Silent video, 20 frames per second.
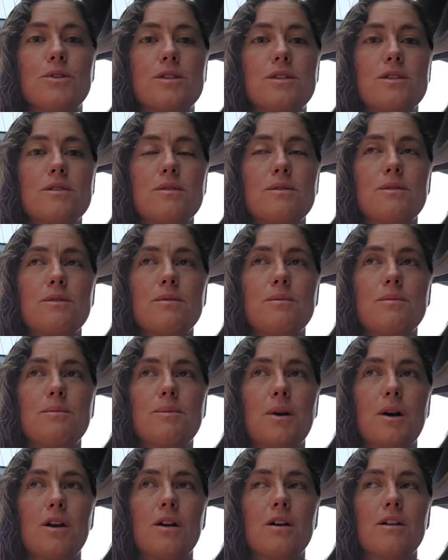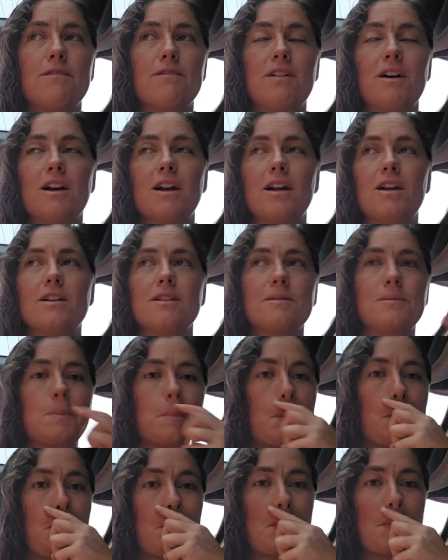It was part of our
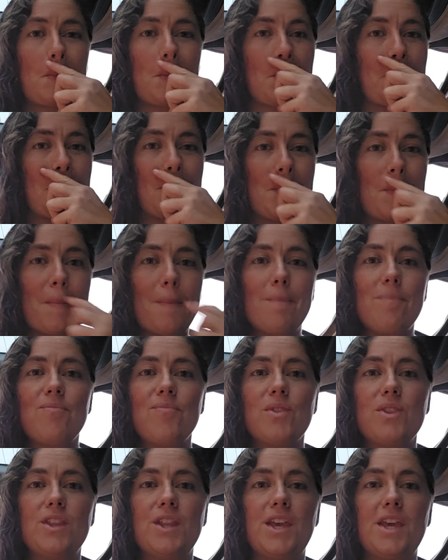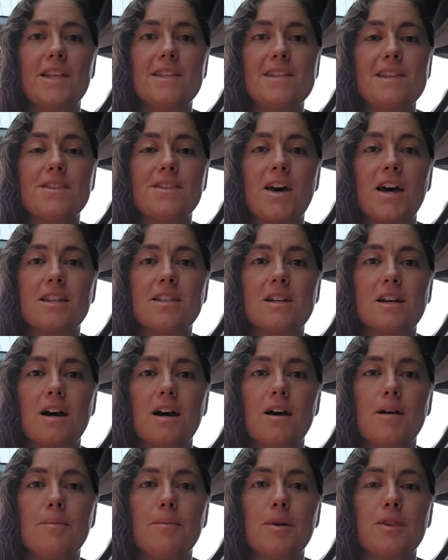needs at that
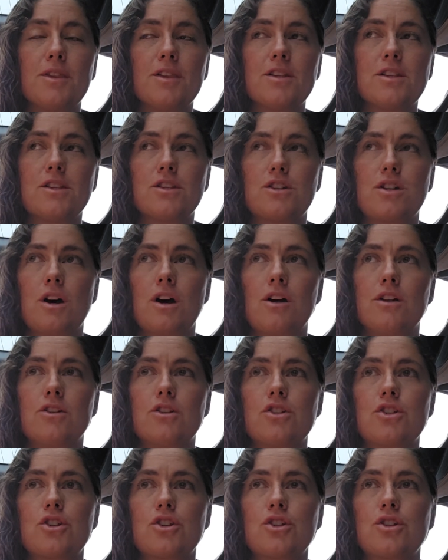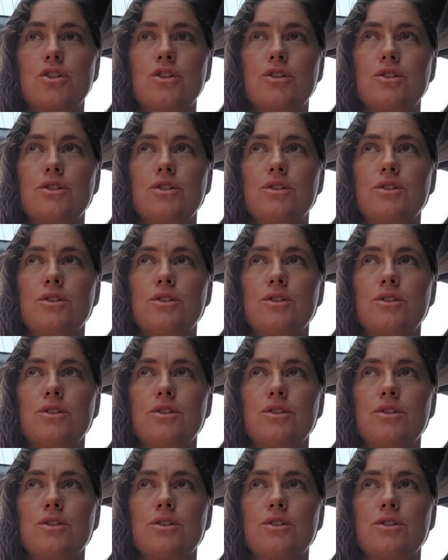time, but the staunch